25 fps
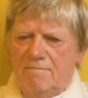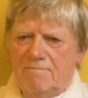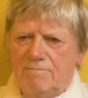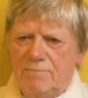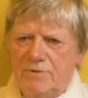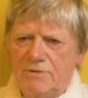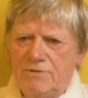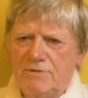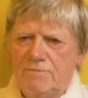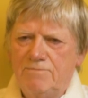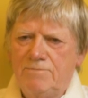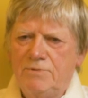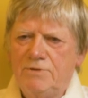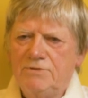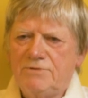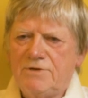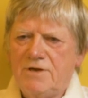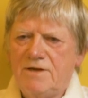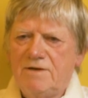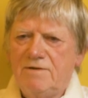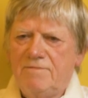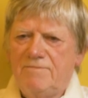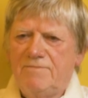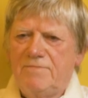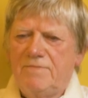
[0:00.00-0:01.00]
But the
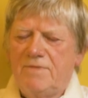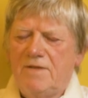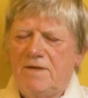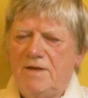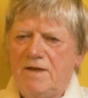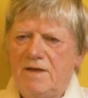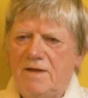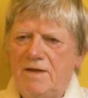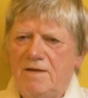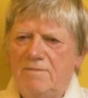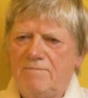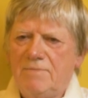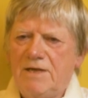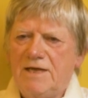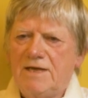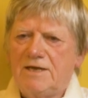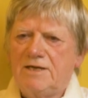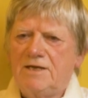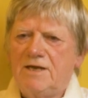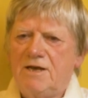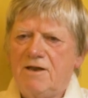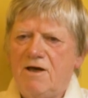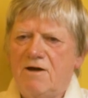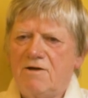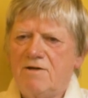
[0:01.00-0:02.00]
Buddha, being
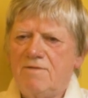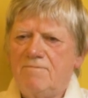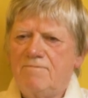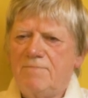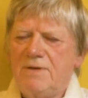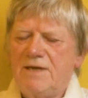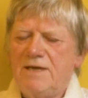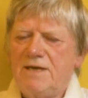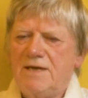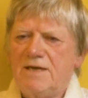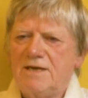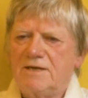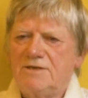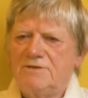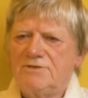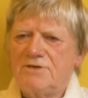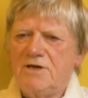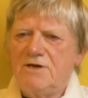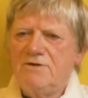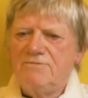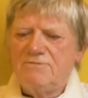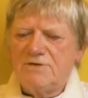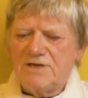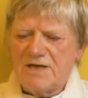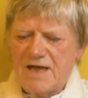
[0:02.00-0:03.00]
an enlightened being, has
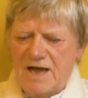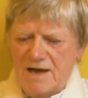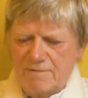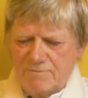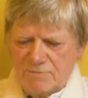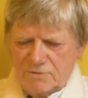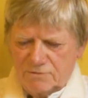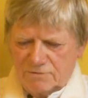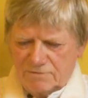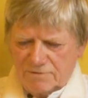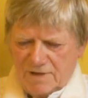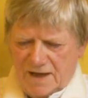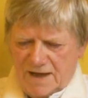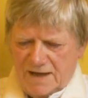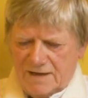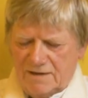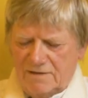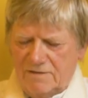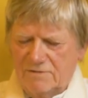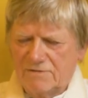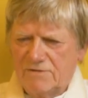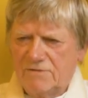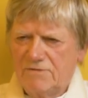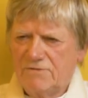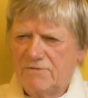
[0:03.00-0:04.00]
overcome all that.
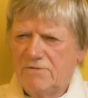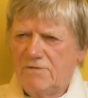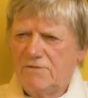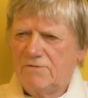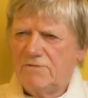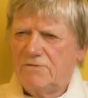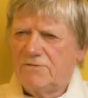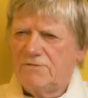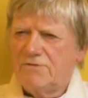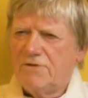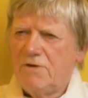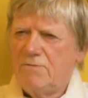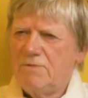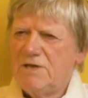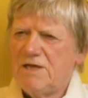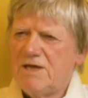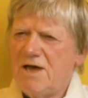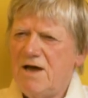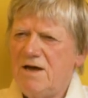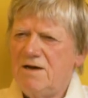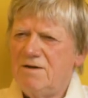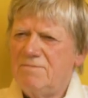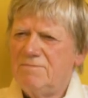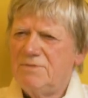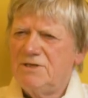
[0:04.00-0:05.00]
So he
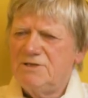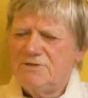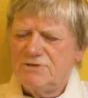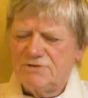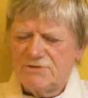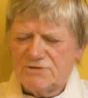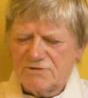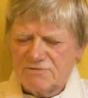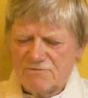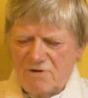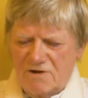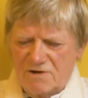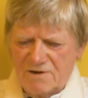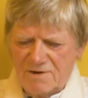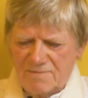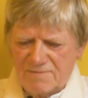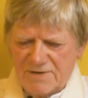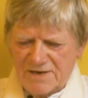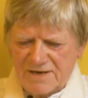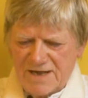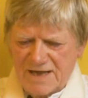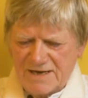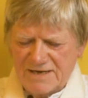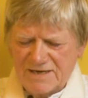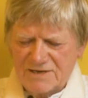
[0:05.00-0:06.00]
can't be described
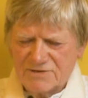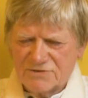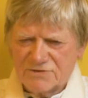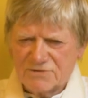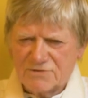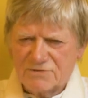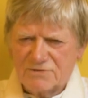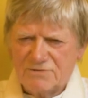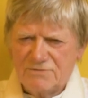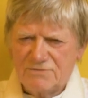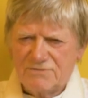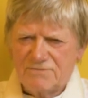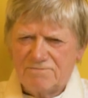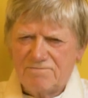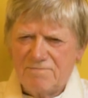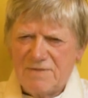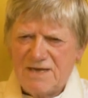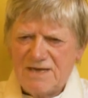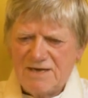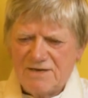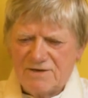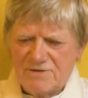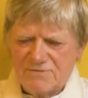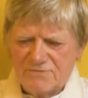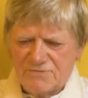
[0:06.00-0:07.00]
in any sort of
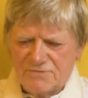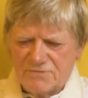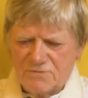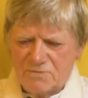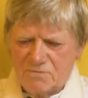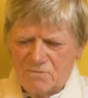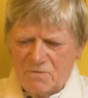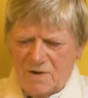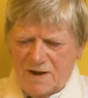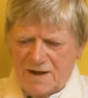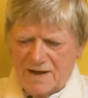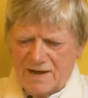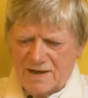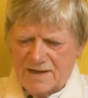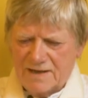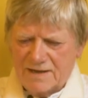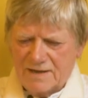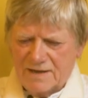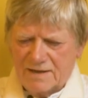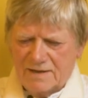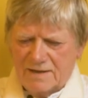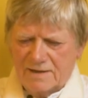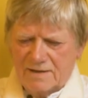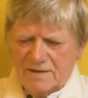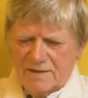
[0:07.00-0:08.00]
meaningful
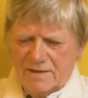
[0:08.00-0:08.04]
way.